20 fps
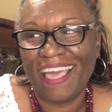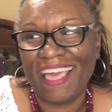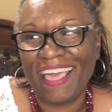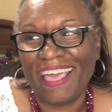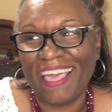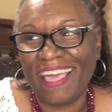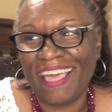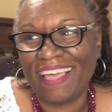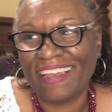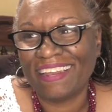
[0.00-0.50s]

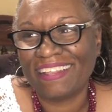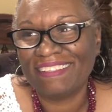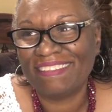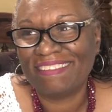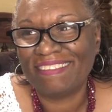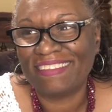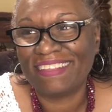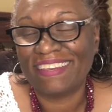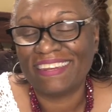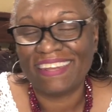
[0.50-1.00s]
And let's
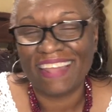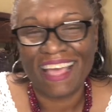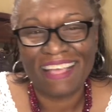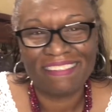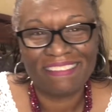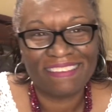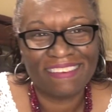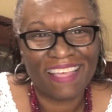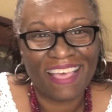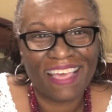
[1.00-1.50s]
see,
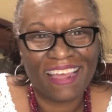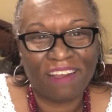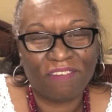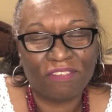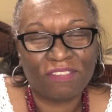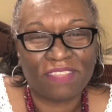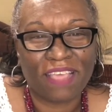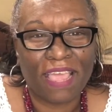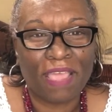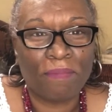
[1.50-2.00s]
last night I
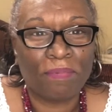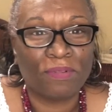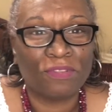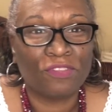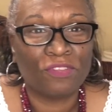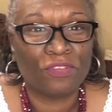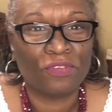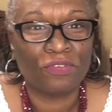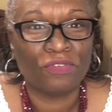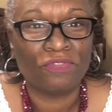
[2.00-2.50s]
was able
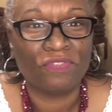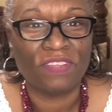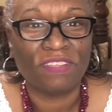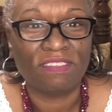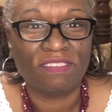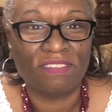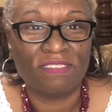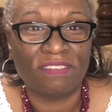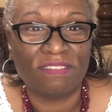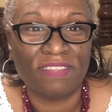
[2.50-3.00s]
to
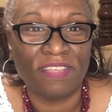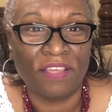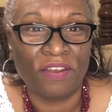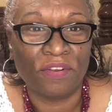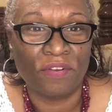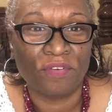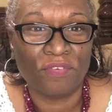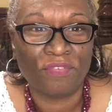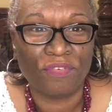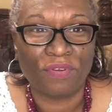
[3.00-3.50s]
fix
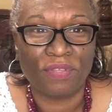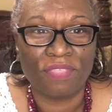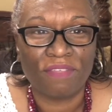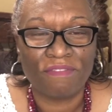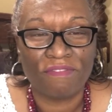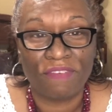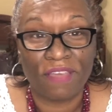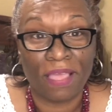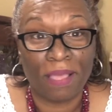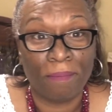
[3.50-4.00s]
dinner for the
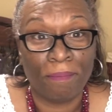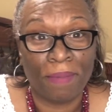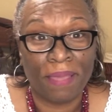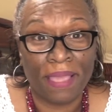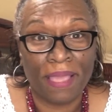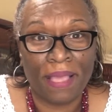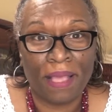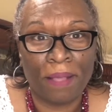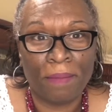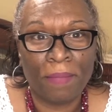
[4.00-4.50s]
fam
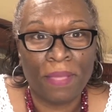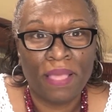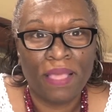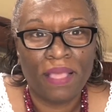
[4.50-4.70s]
bam.